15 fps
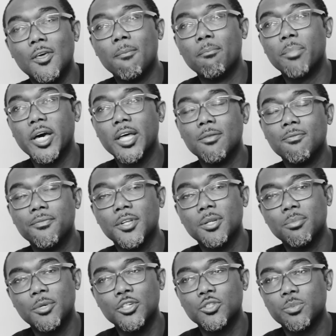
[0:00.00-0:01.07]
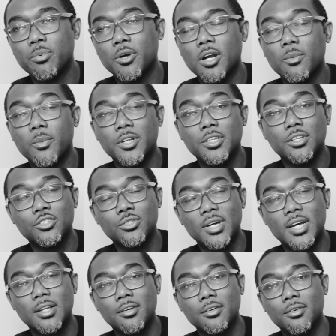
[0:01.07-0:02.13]
But for the most part, when you're
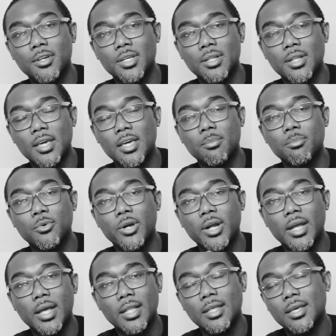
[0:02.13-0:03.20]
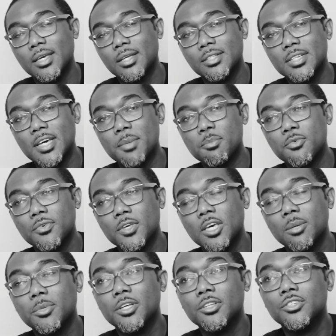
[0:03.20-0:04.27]
trying to create like a more elegant type of
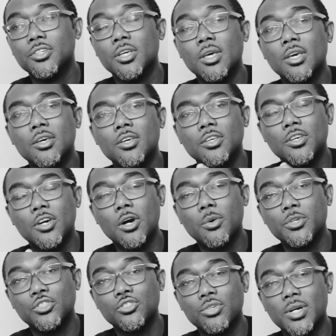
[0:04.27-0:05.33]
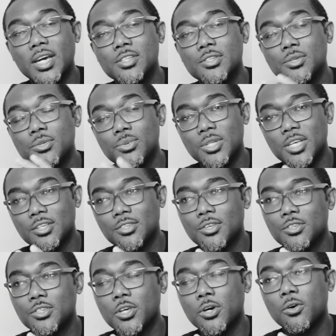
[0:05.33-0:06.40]
image, you always try to do this.
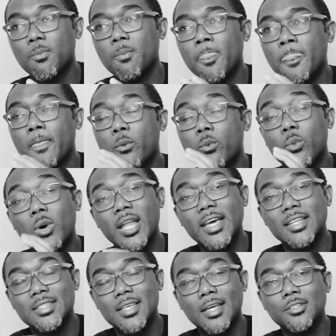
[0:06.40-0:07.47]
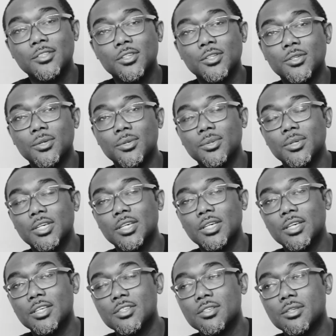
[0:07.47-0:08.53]
So what I tend to do
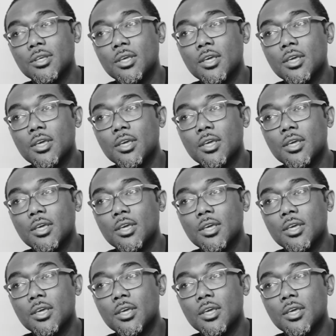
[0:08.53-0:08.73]
is